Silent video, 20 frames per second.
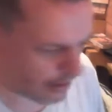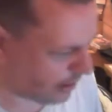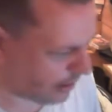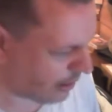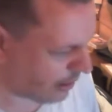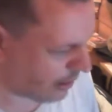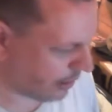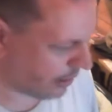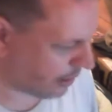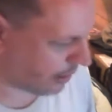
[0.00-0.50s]

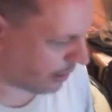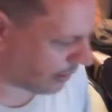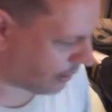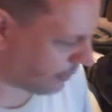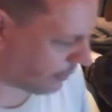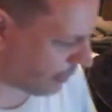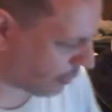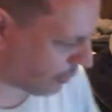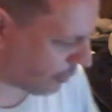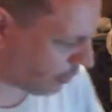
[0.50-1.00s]
And
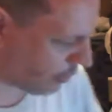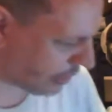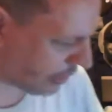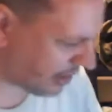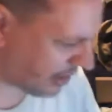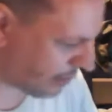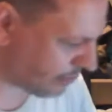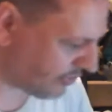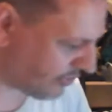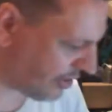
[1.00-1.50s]
what I've done is that
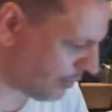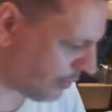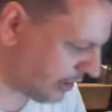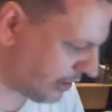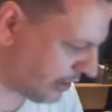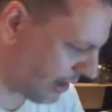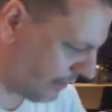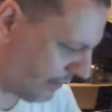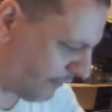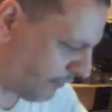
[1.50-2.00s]
when it came
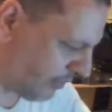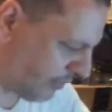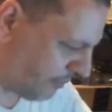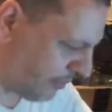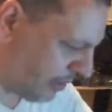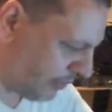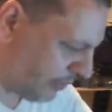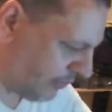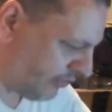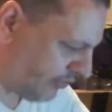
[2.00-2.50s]
through the
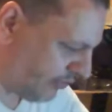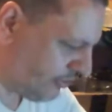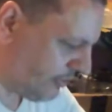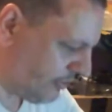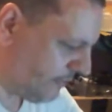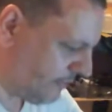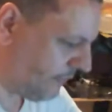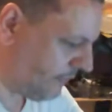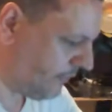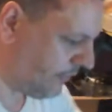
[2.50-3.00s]
post,
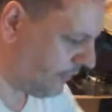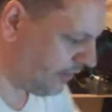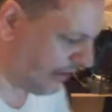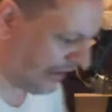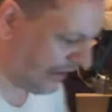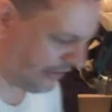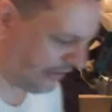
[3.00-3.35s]
it actually had